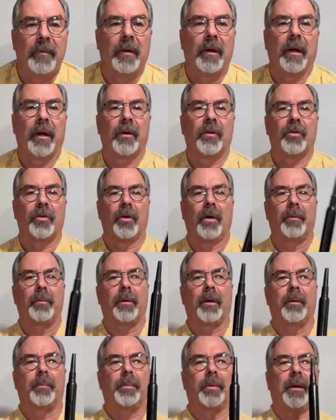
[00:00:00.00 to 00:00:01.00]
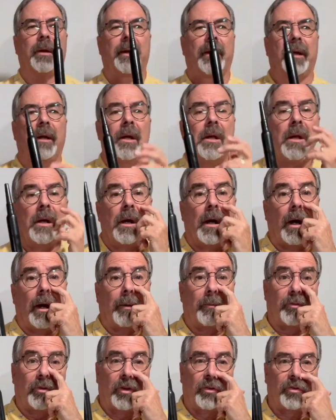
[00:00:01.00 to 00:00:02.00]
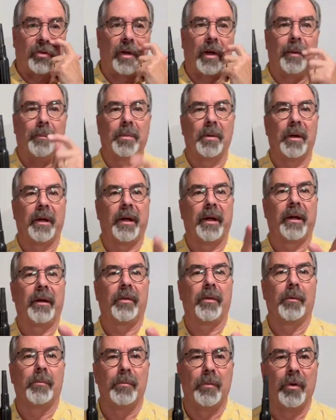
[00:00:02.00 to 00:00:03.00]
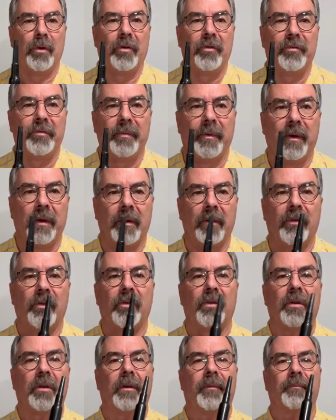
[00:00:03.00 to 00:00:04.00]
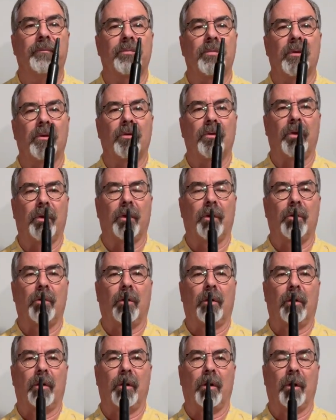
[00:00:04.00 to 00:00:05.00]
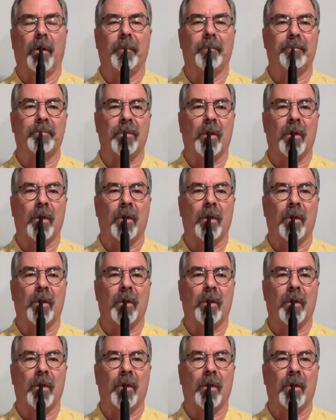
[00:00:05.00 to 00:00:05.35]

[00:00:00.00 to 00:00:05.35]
Okay, so I'm just going to play the movements to the quarter note.